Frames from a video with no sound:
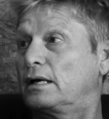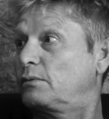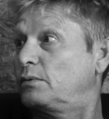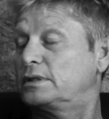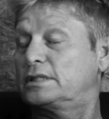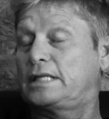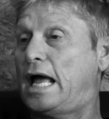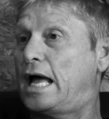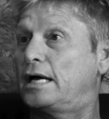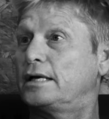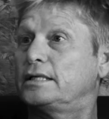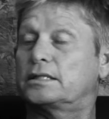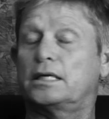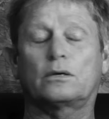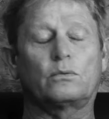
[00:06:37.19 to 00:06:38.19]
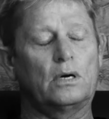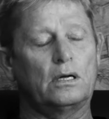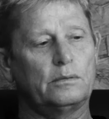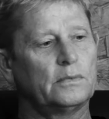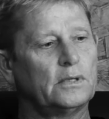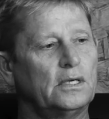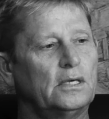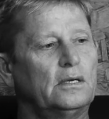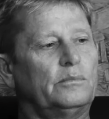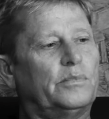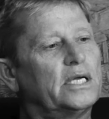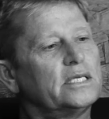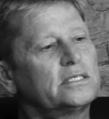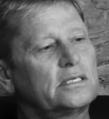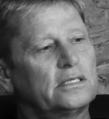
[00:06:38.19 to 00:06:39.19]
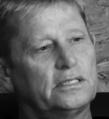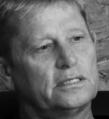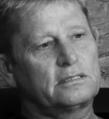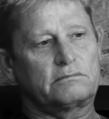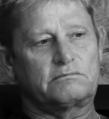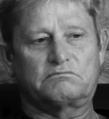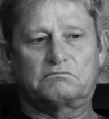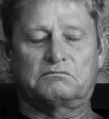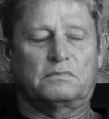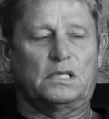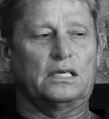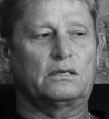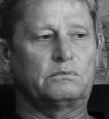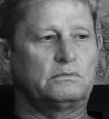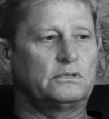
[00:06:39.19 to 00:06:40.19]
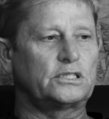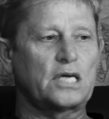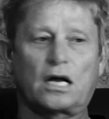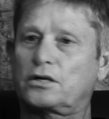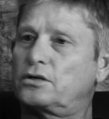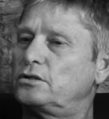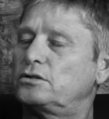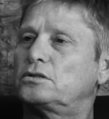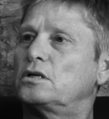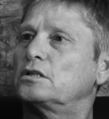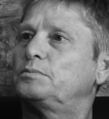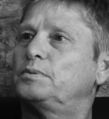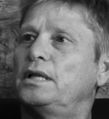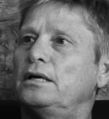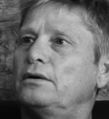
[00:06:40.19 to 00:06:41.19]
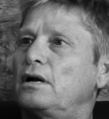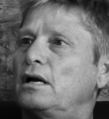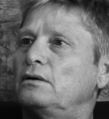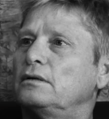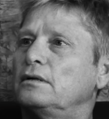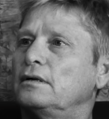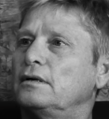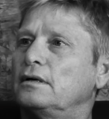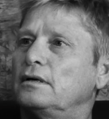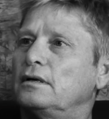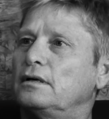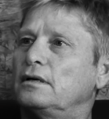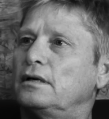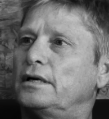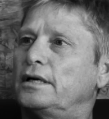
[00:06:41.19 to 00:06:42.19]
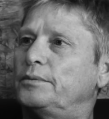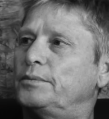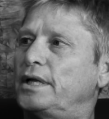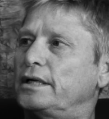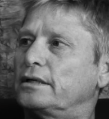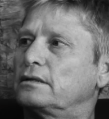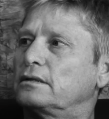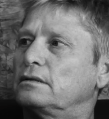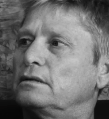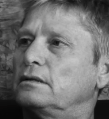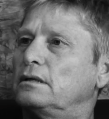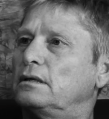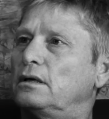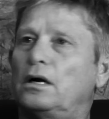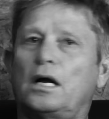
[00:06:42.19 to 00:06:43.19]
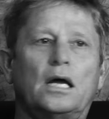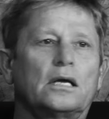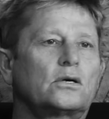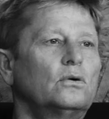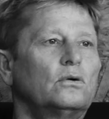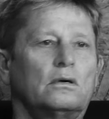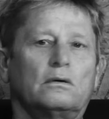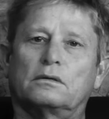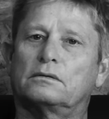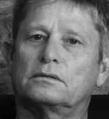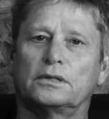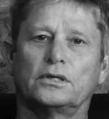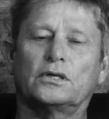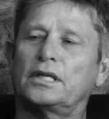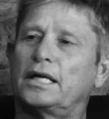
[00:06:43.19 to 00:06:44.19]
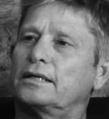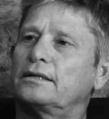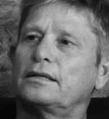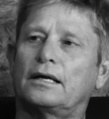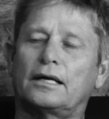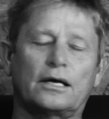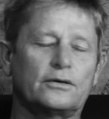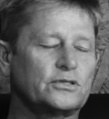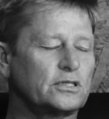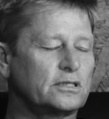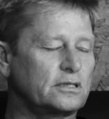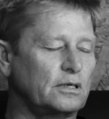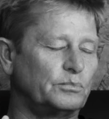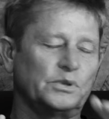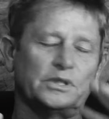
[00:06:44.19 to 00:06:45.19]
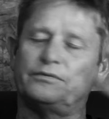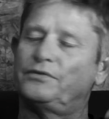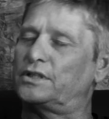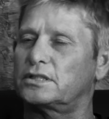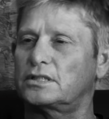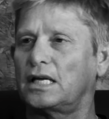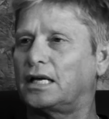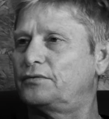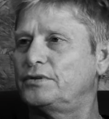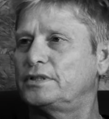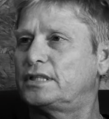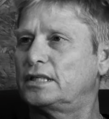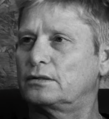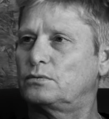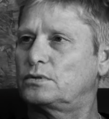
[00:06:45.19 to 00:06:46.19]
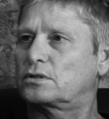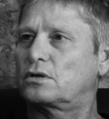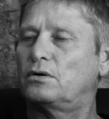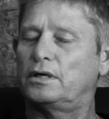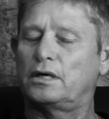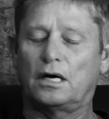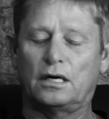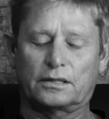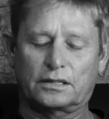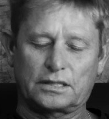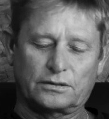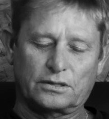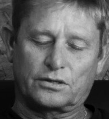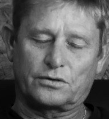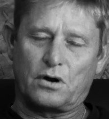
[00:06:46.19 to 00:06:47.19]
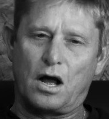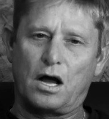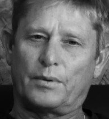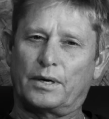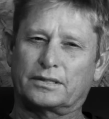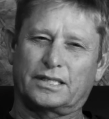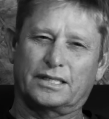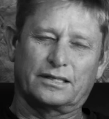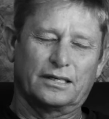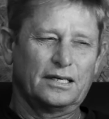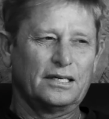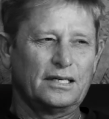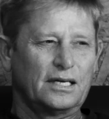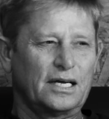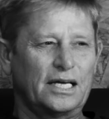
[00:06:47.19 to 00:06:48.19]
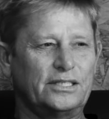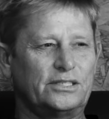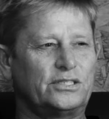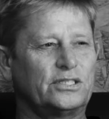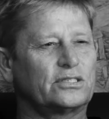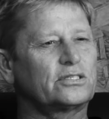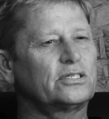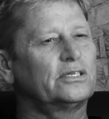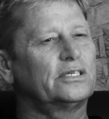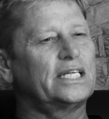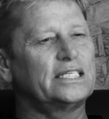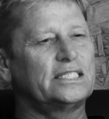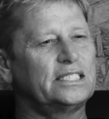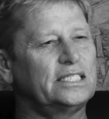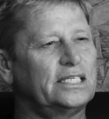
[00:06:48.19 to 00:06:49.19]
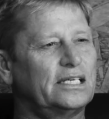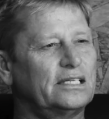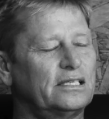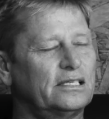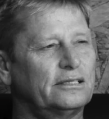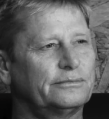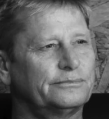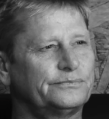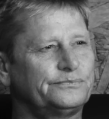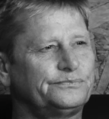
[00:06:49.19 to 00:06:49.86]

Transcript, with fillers: Like, what's that? And he's like, well, basically it's like Jacques Cousteau's playground. And I'm like, all right, cool. You know, like I was just oblivious to everything that was going on because I was a grom. I was like, I had just turned eighteen, I think.